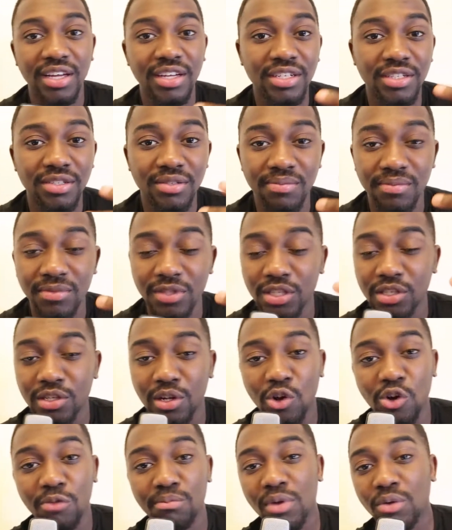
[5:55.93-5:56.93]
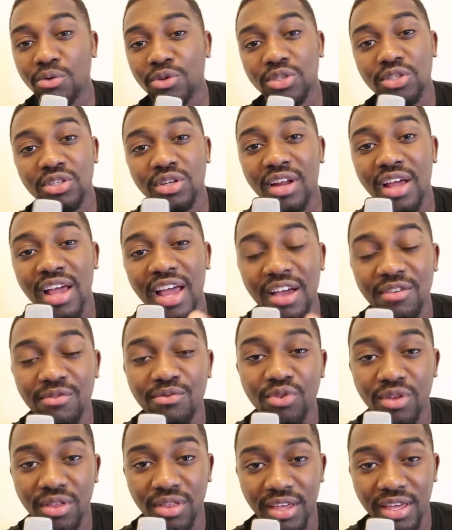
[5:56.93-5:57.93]
um, slow motion,
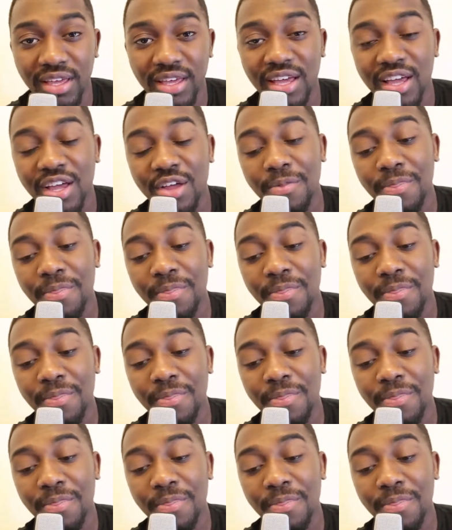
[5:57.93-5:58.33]
everything.